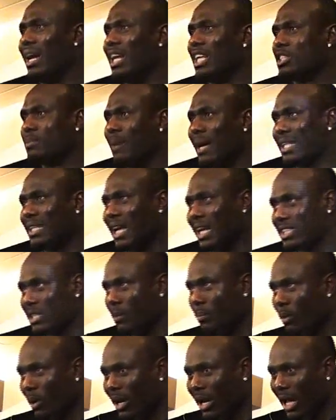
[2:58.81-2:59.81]
I respect him
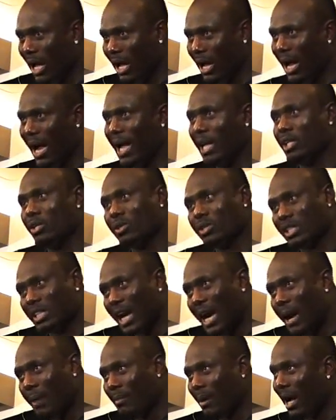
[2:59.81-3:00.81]
as a brother. How you doing,
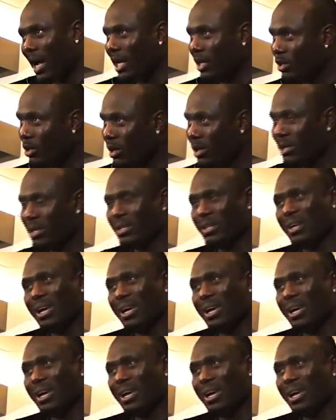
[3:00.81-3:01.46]
Sham? How you doing?